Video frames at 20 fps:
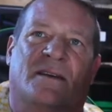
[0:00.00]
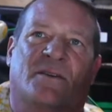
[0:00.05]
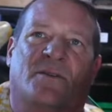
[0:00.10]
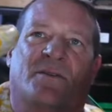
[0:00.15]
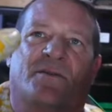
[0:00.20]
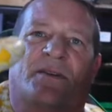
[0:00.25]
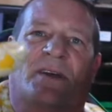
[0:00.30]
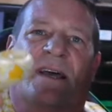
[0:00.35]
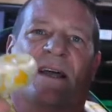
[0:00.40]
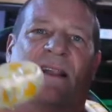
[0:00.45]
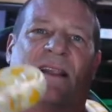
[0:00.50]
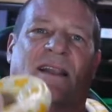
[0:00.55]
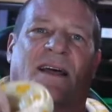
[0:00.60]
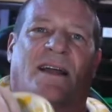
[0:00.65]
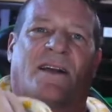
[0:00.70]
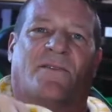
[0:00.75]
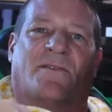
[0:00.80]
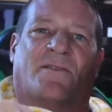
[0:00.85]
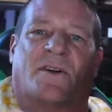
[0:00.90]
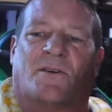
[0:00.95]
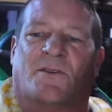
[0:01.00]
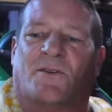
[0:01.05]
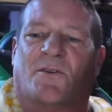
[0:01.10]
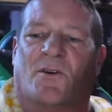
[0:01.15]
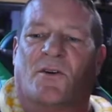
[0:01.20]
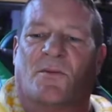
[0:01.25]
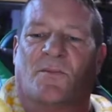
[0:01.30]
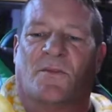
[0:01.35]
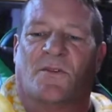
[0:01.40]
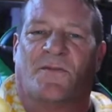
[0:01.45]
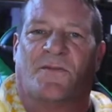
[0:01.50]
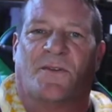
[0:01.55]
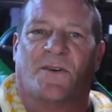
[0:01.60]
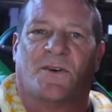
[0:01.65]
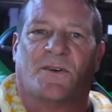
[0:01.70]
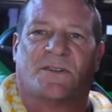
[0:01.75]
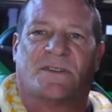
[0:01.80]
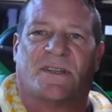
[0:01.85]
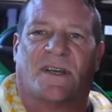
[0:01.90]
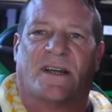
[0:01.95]
We've got a lot of our normal
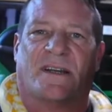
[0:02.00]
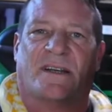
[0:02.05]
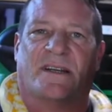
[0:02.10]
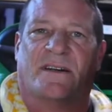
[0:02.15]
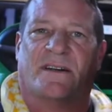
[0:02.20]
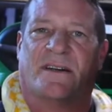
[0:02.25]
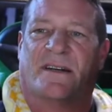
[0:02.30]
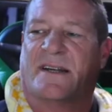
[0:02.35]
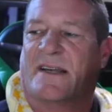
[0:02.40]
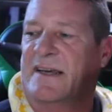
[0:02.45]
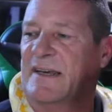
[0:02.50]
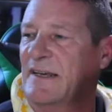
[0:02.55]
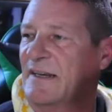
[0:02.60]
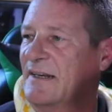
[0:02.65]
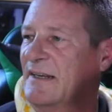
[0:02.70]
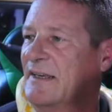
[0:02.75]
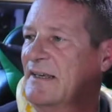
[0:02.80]
folks on here tonight,